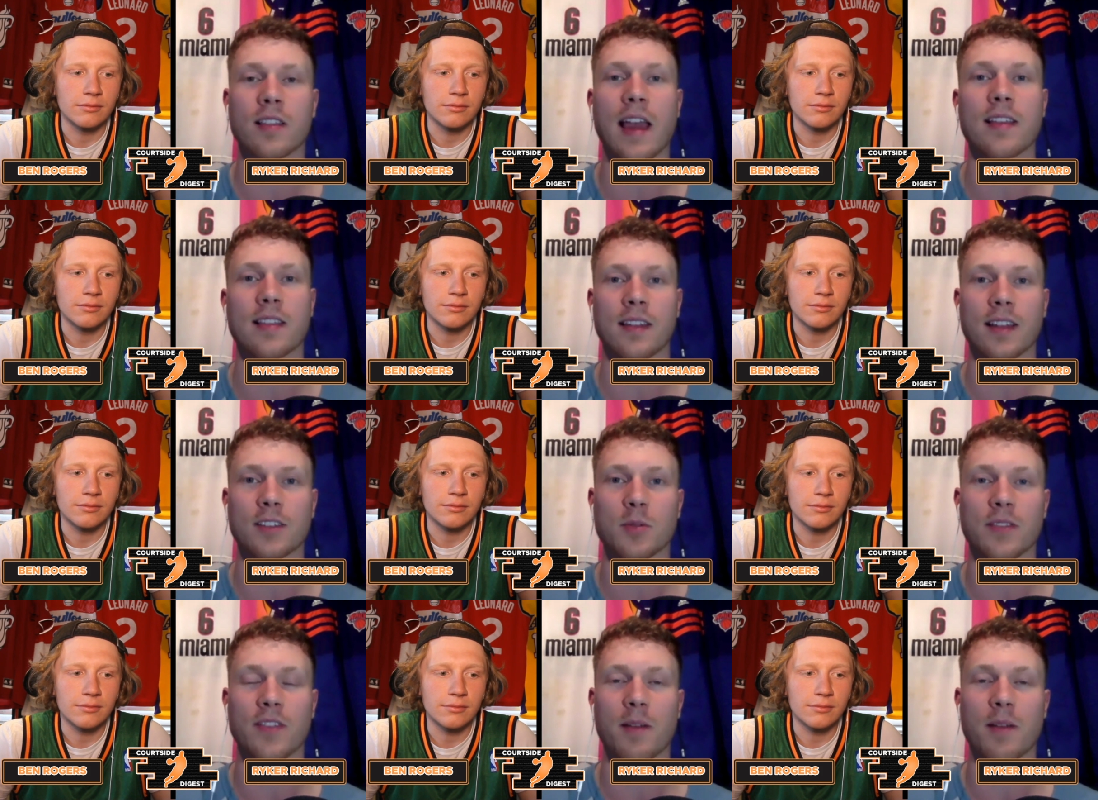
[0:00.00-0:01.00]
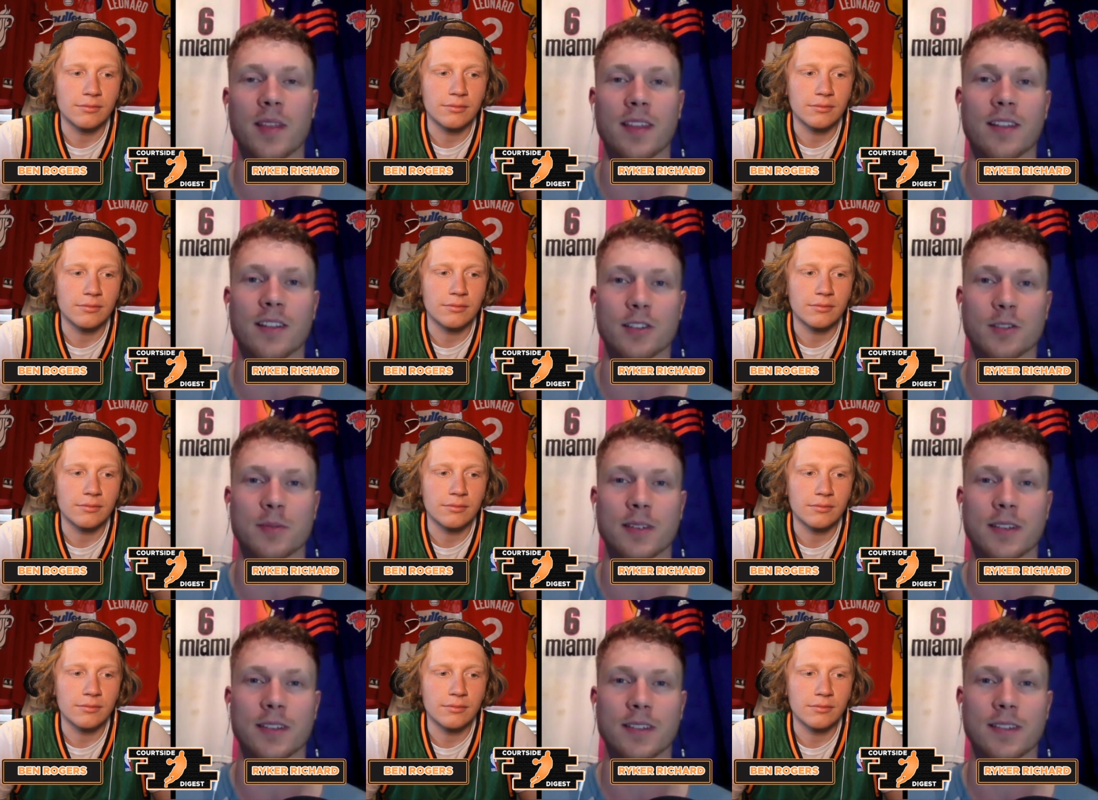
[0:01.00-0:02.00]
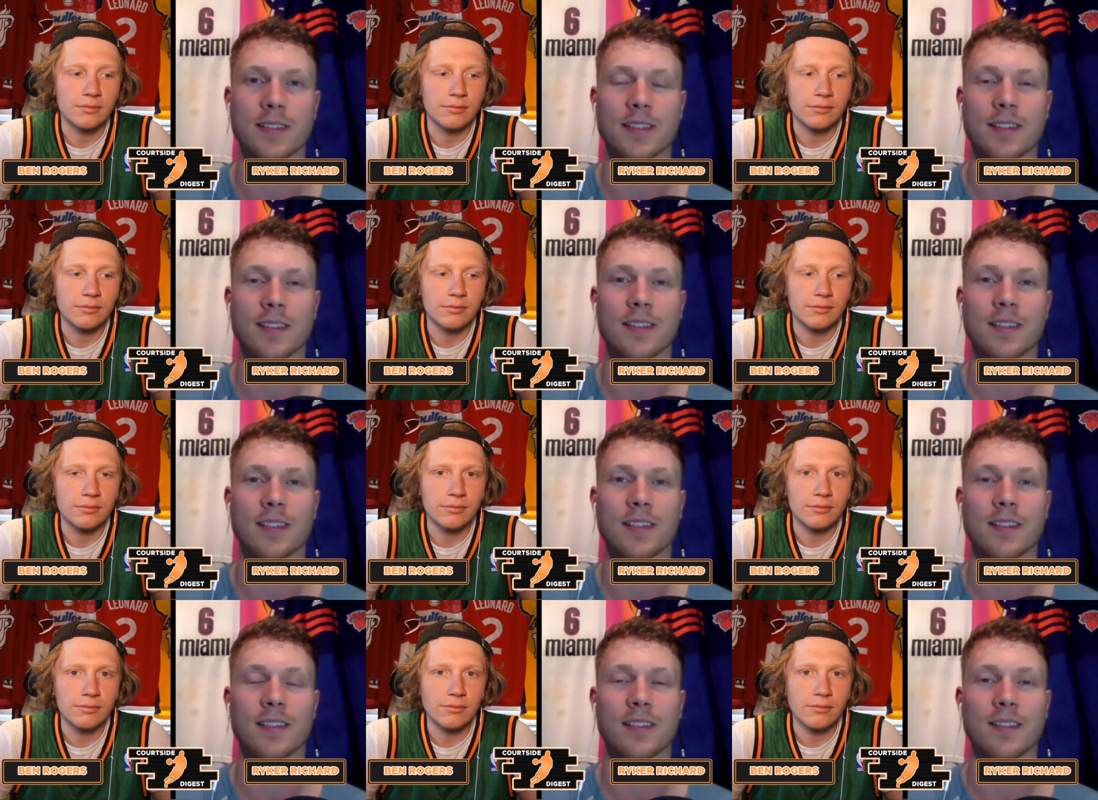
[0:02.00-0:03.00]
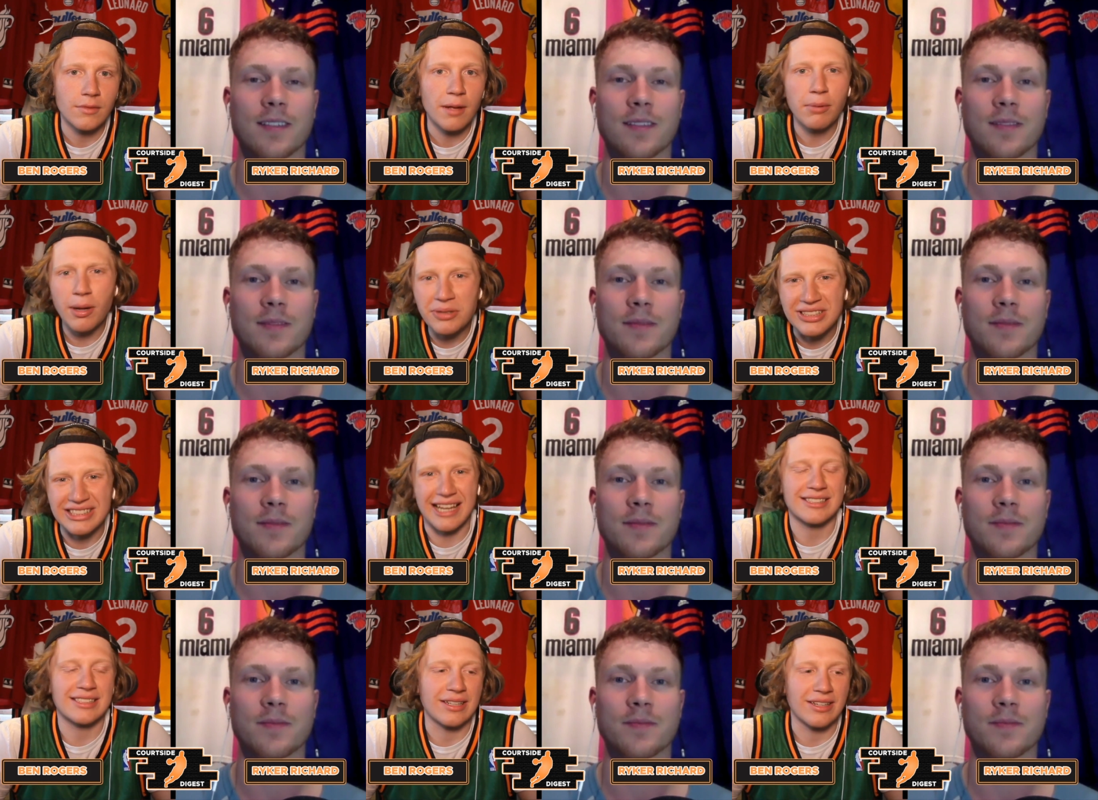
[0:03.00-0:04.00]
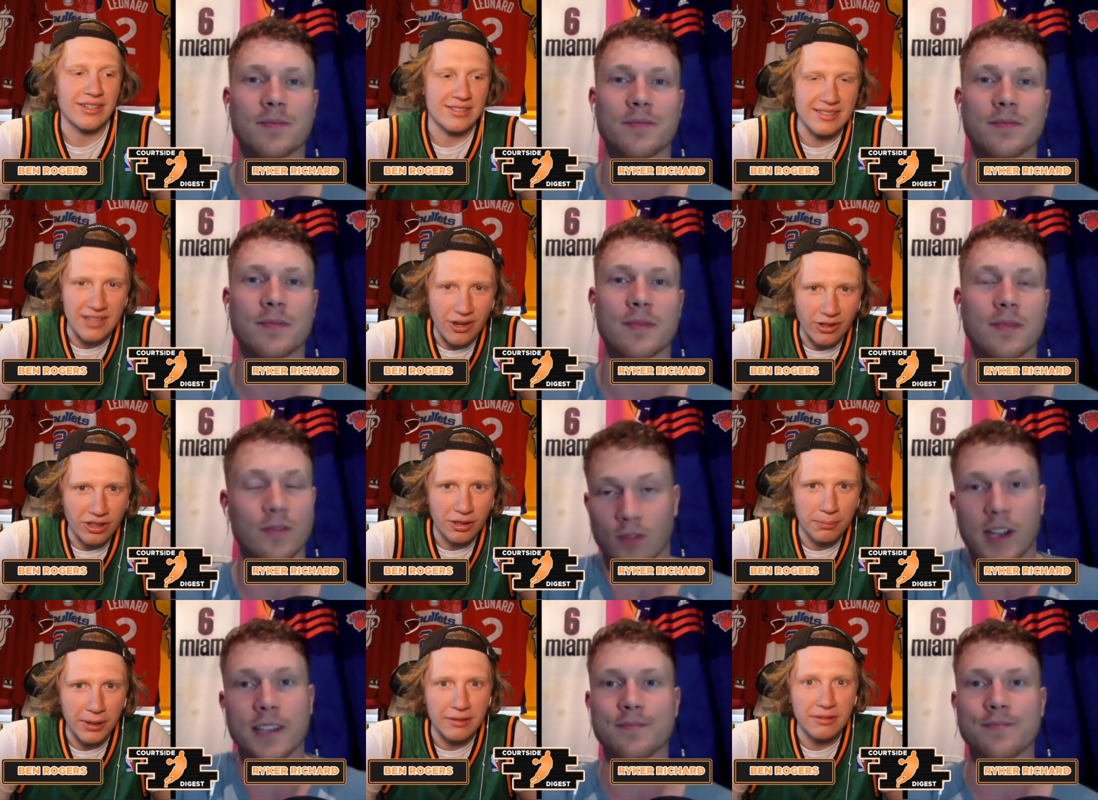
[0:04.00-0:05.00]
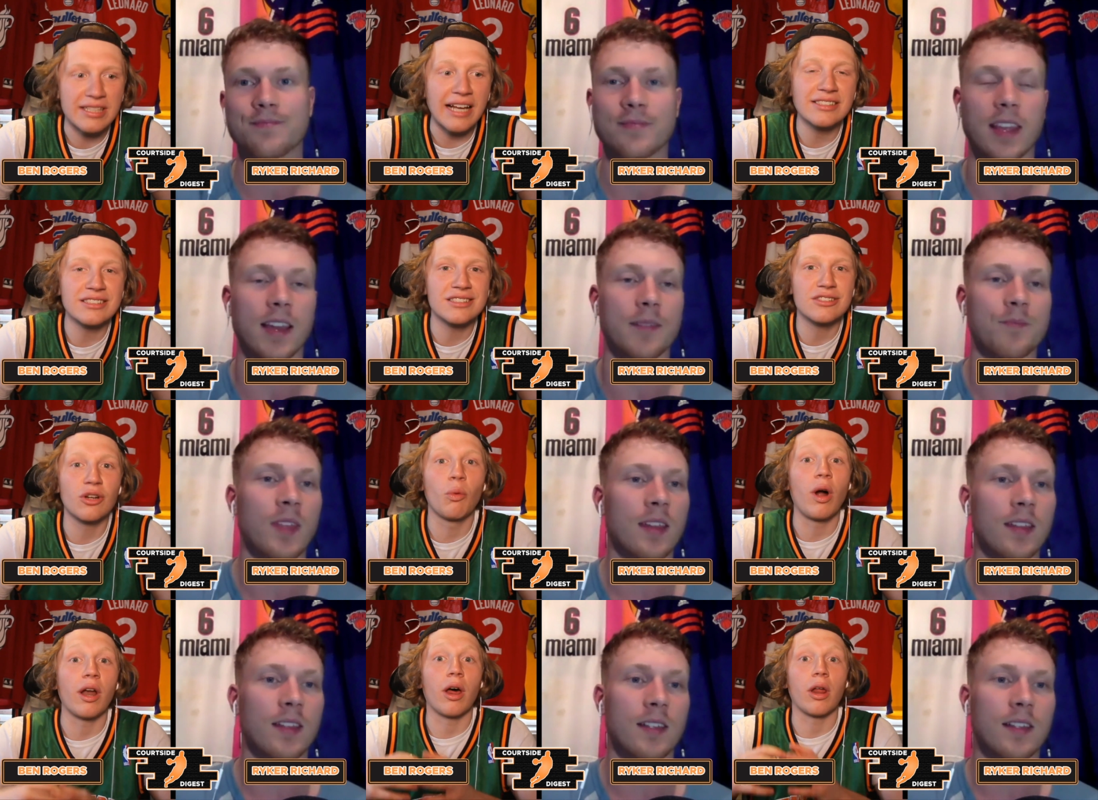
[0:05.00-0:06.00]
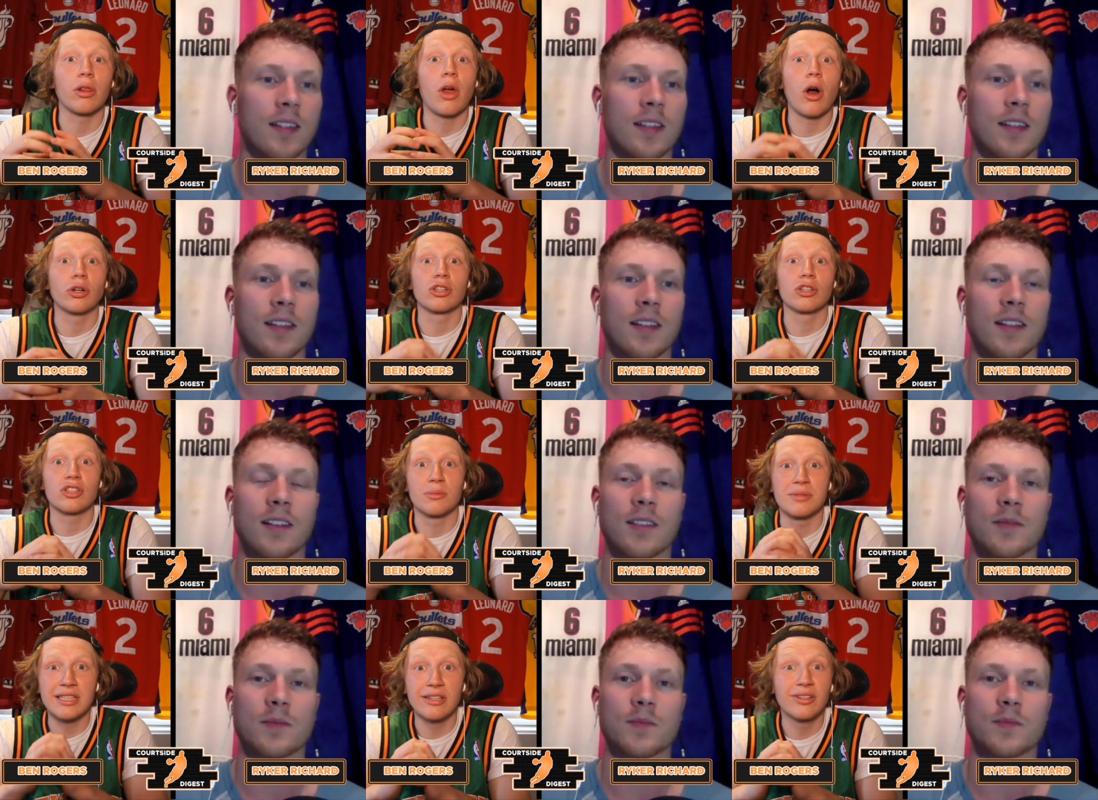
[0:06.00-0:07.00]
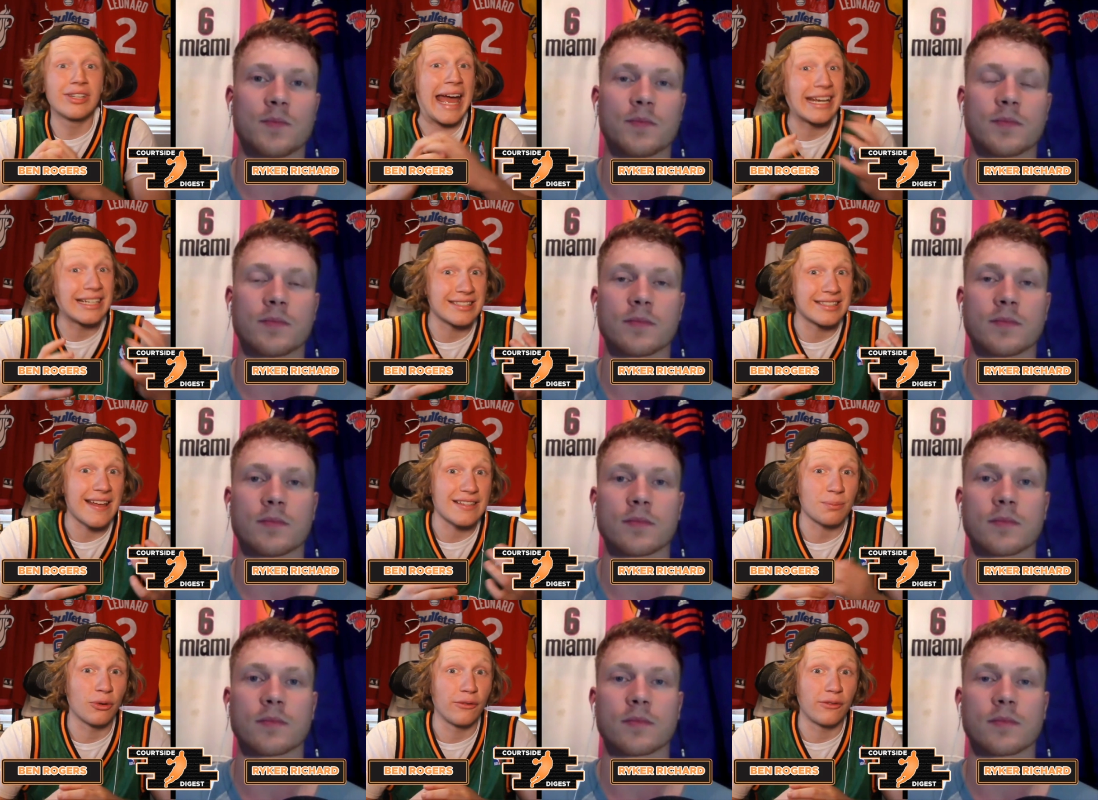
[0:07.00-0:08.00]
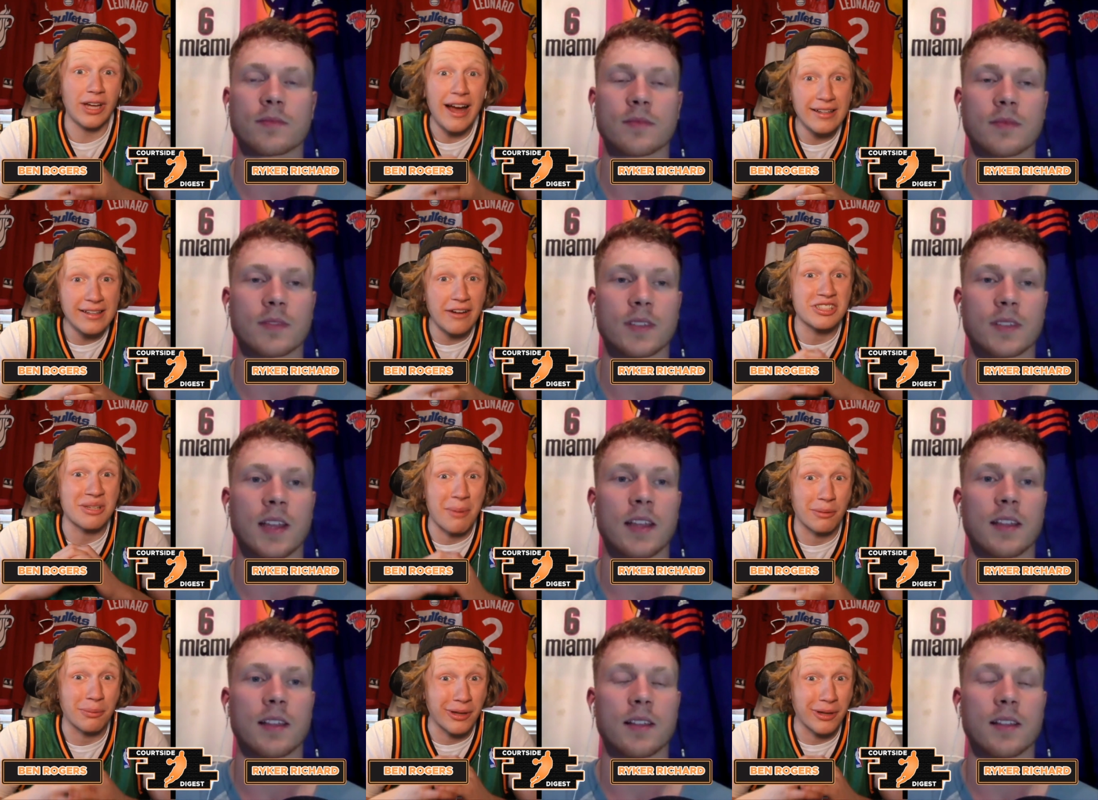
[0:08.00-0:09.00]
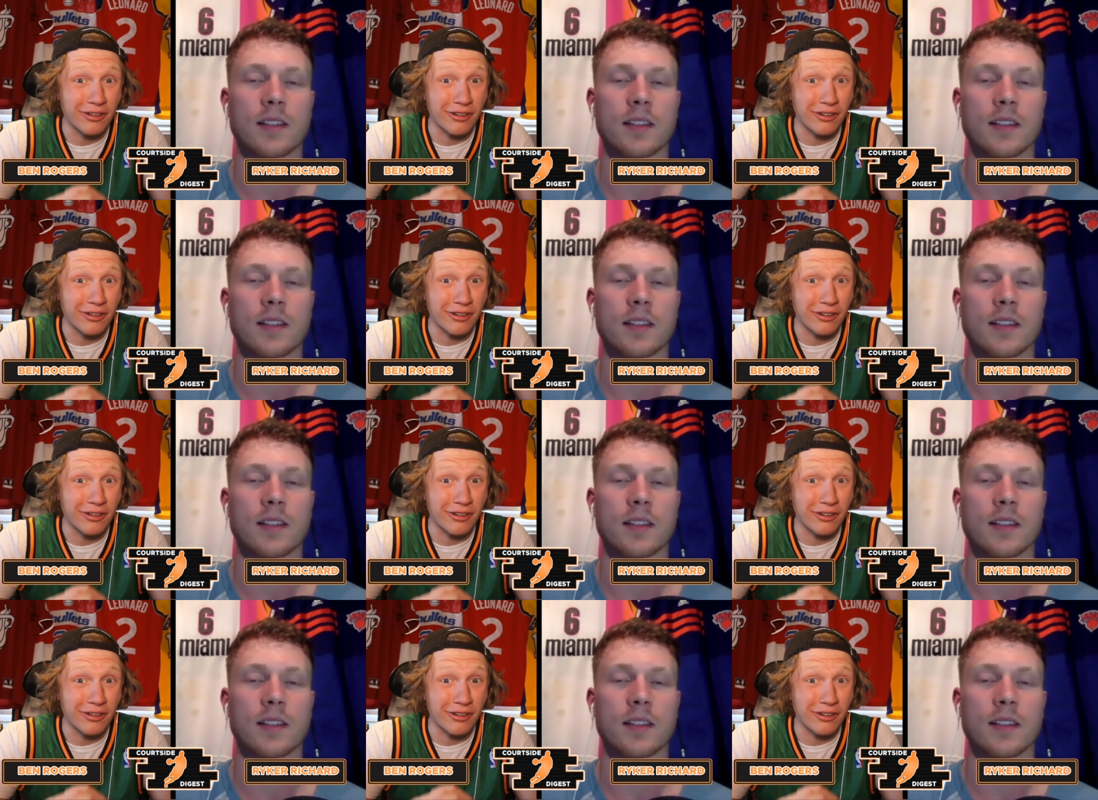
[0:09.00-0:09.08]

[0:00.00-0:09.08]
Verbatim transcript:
Speaker 1: Sexton at twenty-five million dollars per year?
Speaker 2: Probably Sexton because he's younger, but right? Sexton's yeah. going to want a longer term deal and is less proven. Kyle Lowry's a better player